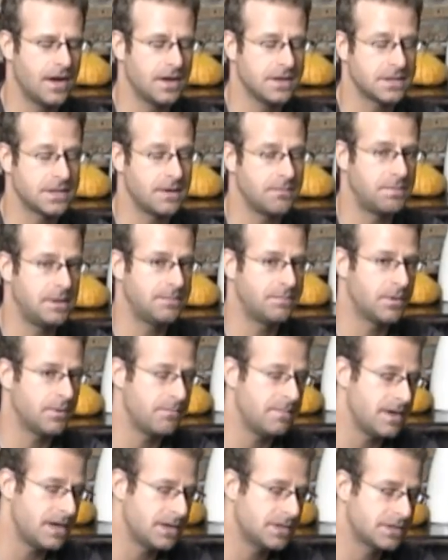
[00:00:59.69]
Some people
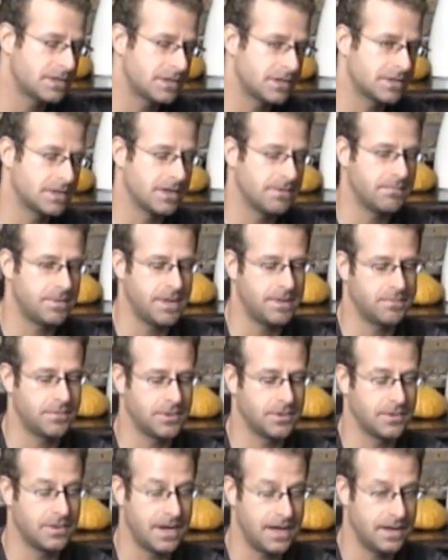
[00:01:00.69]
missed, some
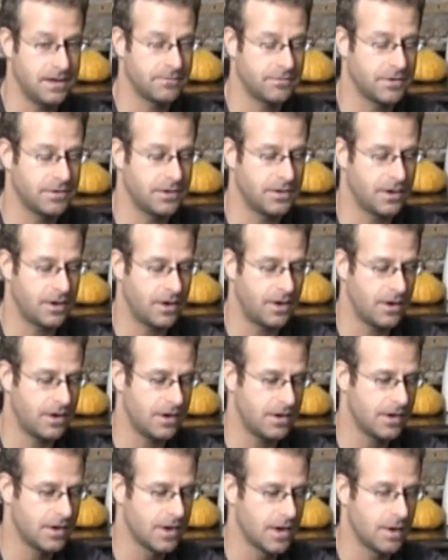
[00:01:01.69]
people hit it really
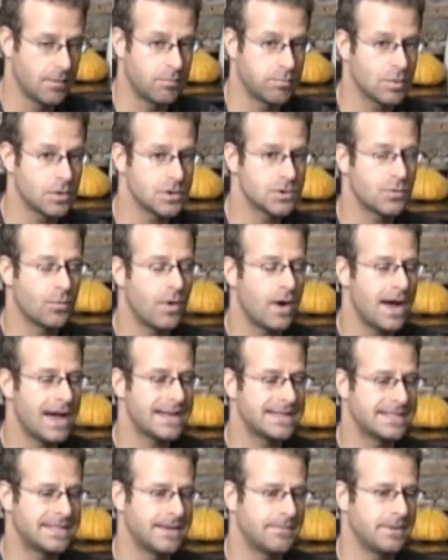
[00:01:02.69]
hard. Brun's
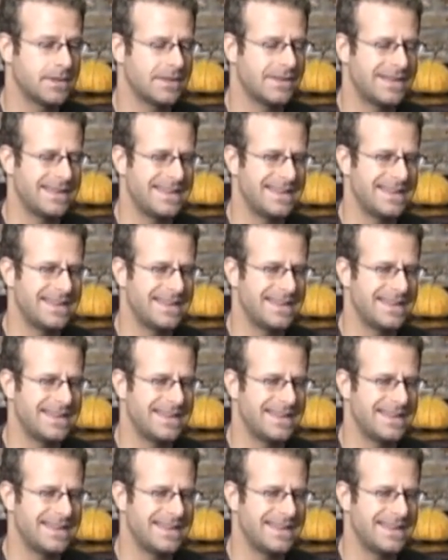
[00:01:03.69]
wines typically